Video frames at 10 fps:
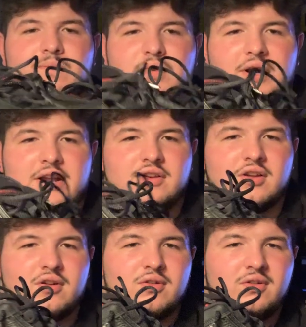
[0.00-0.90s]
but I
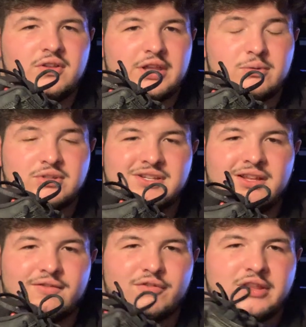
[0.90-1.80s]
know they were
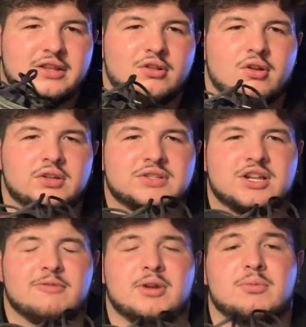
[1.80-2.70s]
sitting for the longest
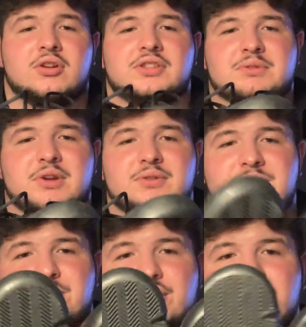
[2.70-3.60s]
time. I bought these when I was
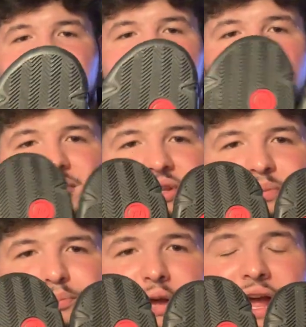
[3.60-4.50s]
in Puerto Rico
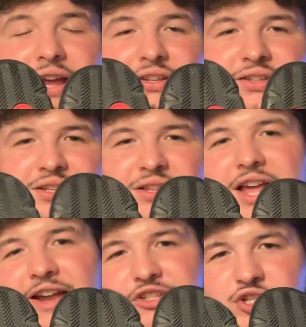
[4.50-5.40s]
this past, this
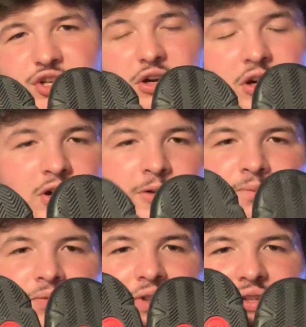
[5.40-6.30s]
last year,
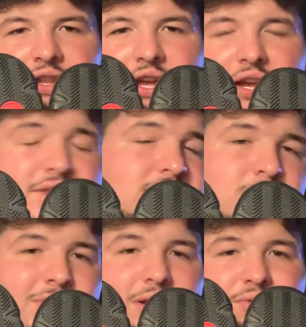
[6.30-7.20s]
this last
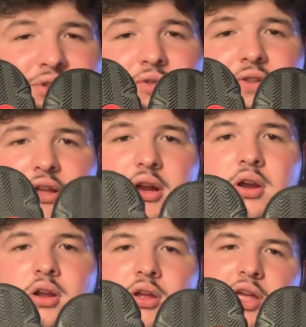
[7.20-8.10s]
summer I was over there,
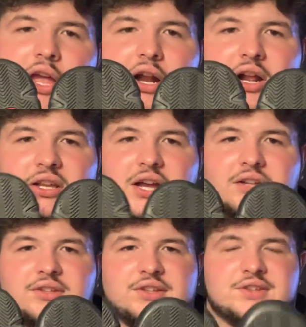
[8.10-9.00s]
and I
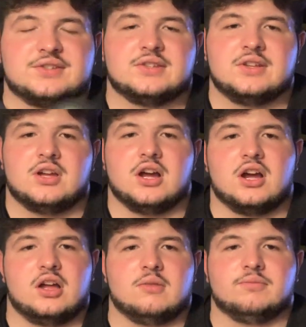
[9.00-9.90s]
got these.
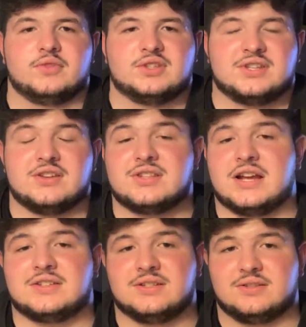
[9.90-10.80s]
Um, sales
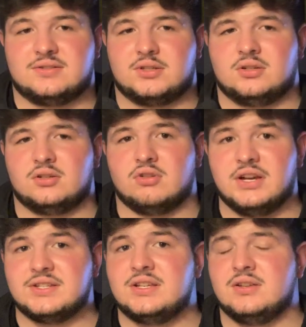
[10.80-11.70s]
tax is
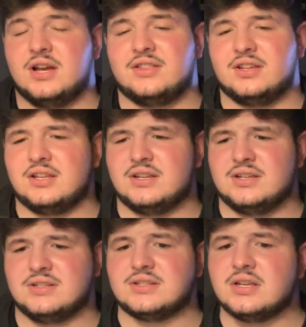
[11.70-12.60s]
crazy. I think it
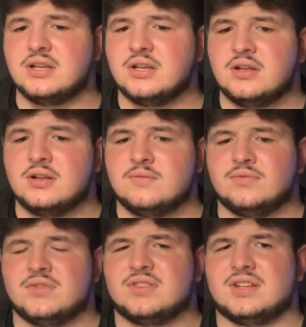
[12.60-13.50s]
is
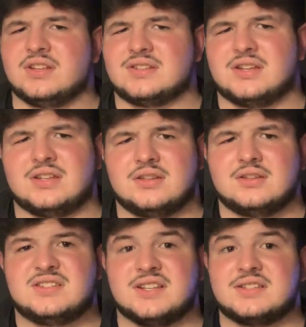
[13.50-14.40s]
I think it's like
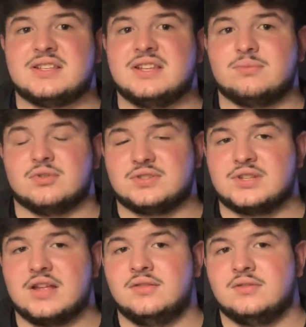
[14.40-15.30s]

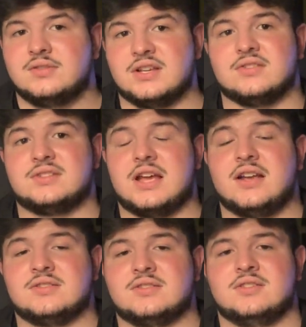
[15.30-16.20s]
16% sales
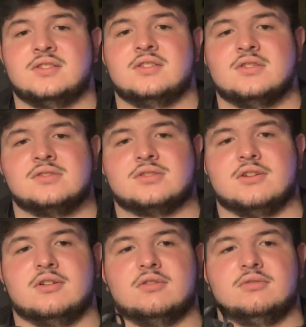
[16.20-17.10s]
tax.
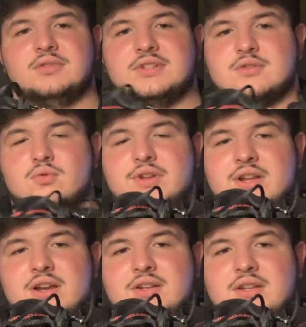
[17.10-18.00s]
So these are
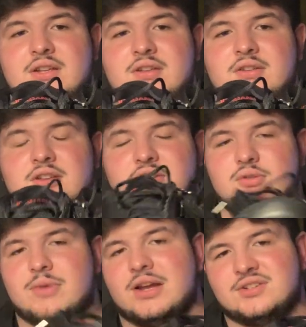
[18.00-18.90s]
190. Can
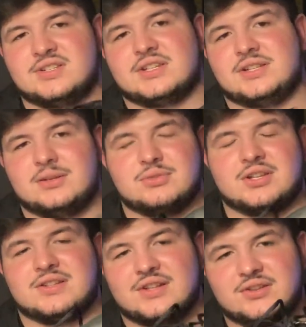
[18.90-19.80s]
you imagine
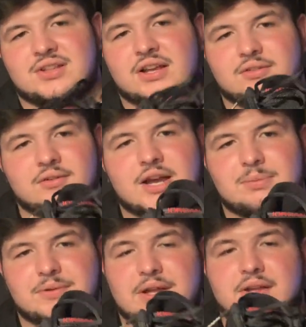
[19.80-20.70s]
16% sales tax on
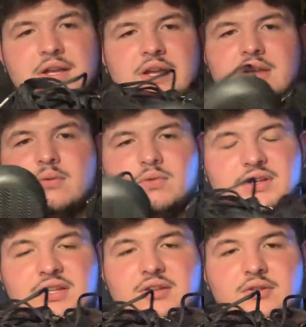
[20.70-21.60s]
top of that?
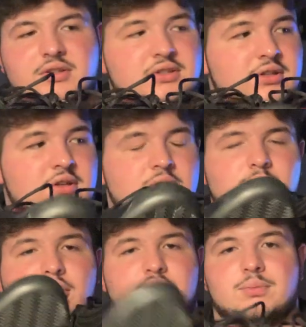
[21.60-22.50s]
Ridiculous.
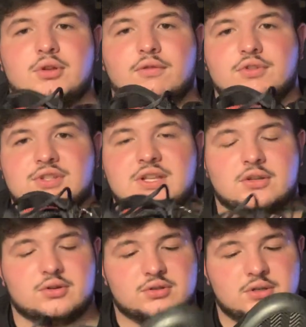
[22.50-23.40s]
But they're beautiful
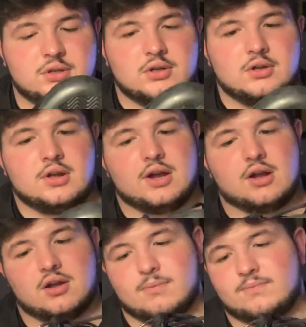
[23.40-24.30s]
sneakers.
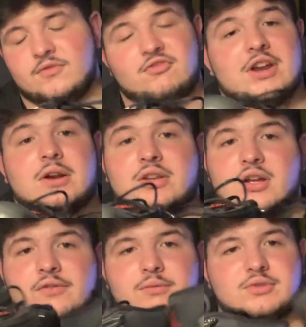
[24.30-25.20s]
Um, very
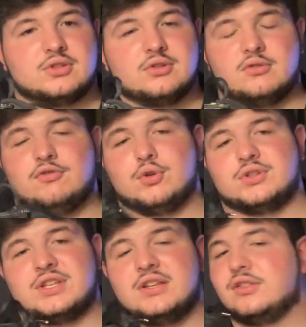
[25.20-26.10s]
comfortable too.
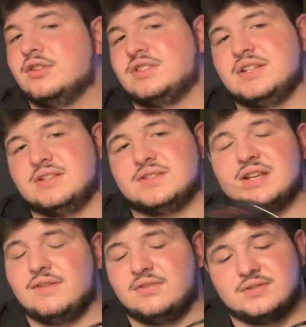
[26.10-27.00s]
14, 13,
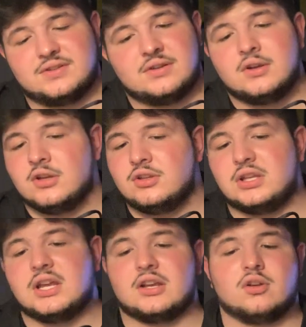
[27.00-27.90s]
7s.
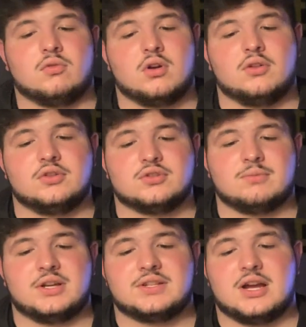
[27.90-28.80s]
You can't go wrong. Those are
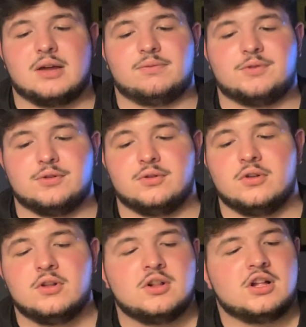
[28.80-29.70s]
my top few.
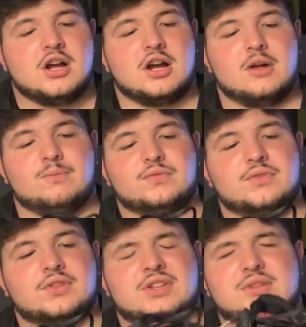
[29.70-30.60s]
Um,
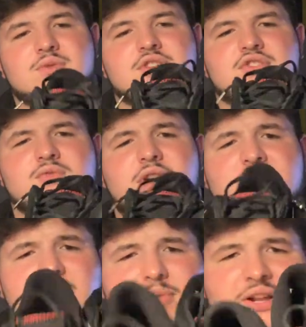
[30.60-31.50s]
this was
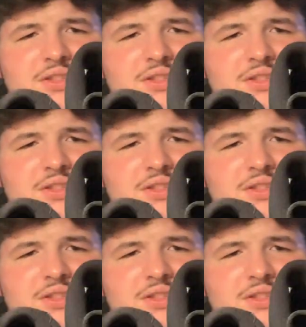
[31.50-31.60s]
suede, but I